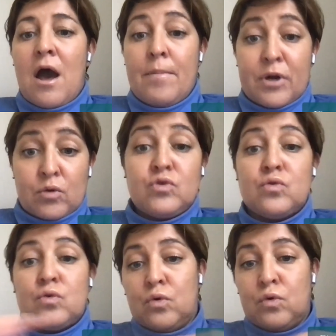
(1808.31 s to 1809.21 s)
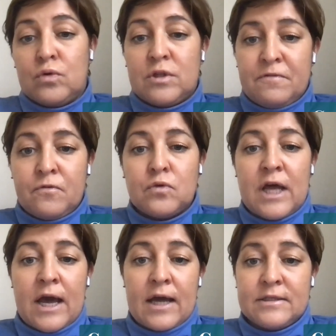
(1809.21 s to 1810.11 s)
but also the food
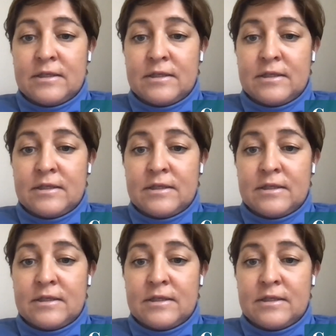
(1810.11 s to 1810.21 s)
that